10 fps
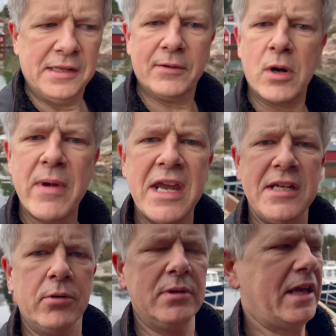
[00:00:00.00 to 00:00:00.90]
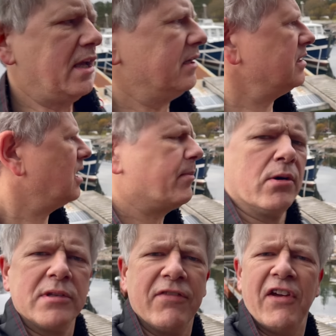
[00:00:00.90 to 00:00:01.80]
They were made only in
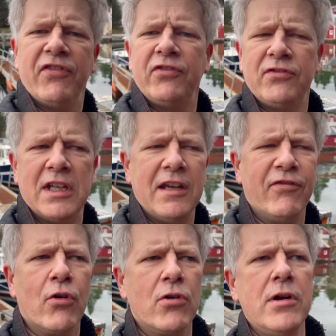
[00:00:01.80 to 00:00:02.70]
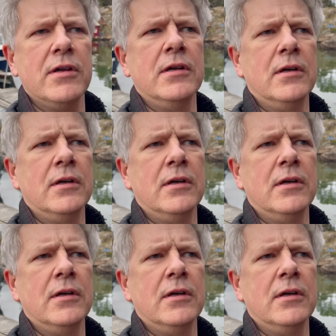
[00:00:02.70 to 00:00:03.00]
about 54,